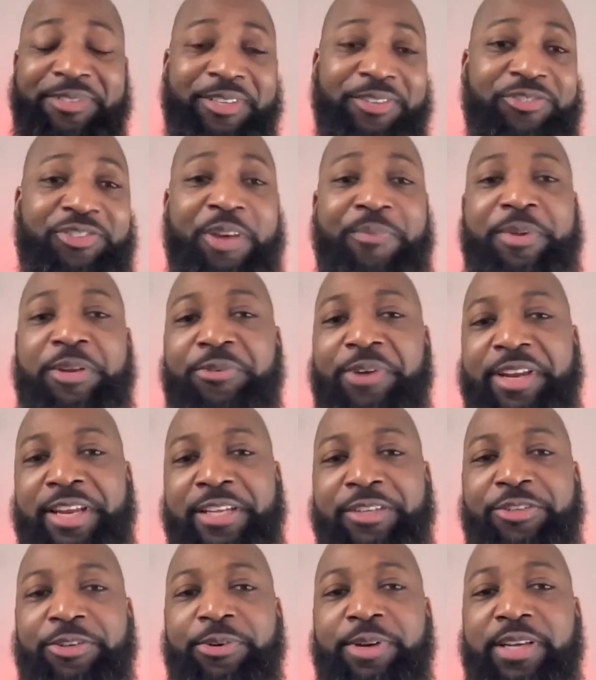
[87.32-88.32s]
so jumping right
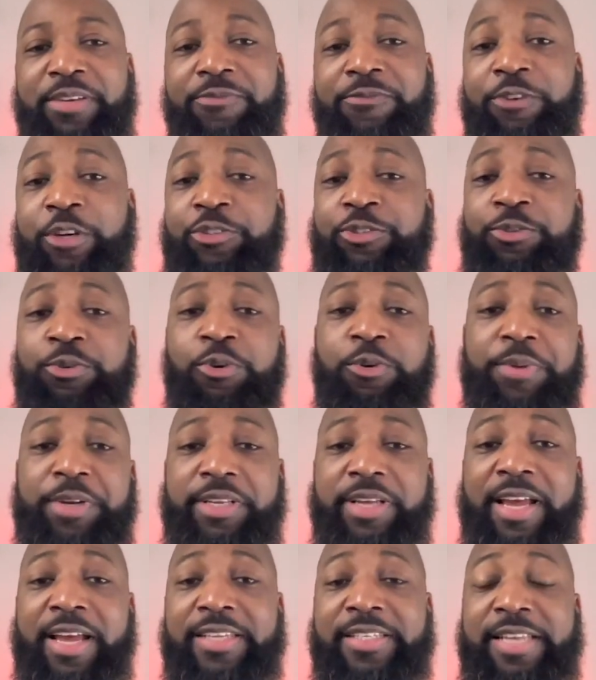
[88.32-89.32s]
into it, Virgin Orbit
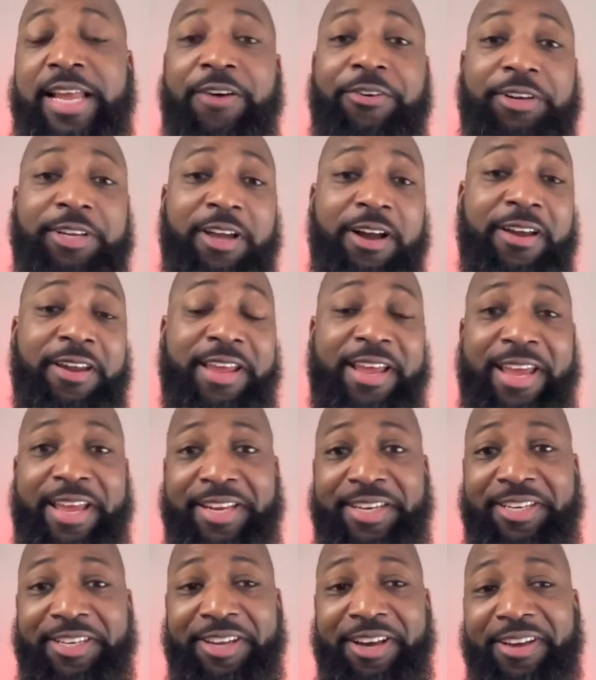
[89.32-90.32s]
has now gone
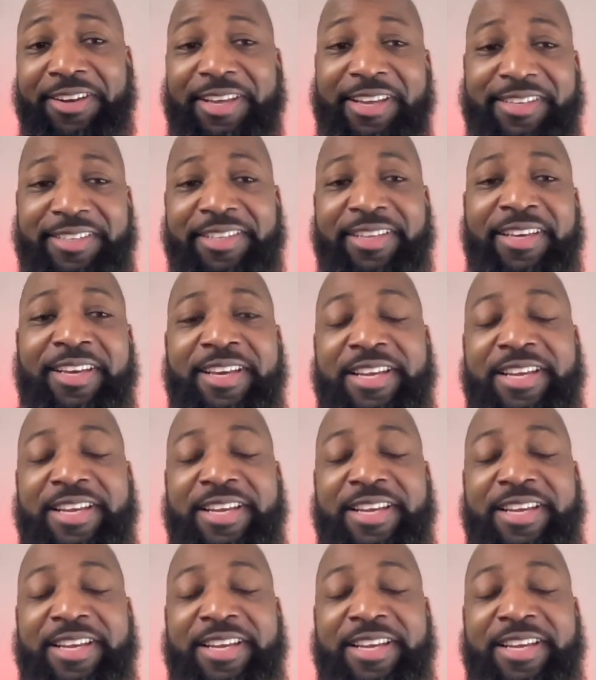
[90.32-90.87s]
and done it.